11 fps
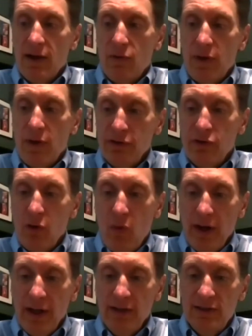We also
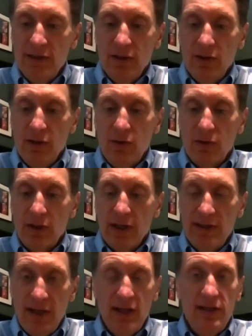wanted to
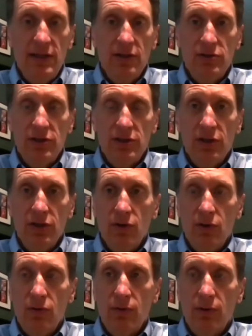continue
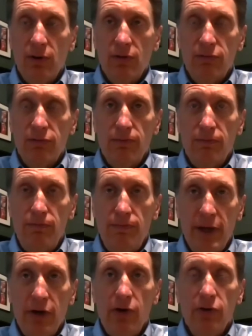to
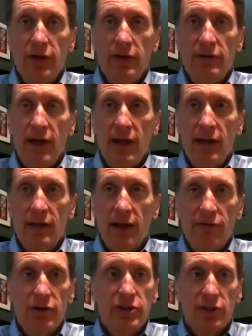build and
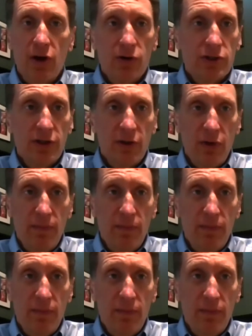leverage the culture that we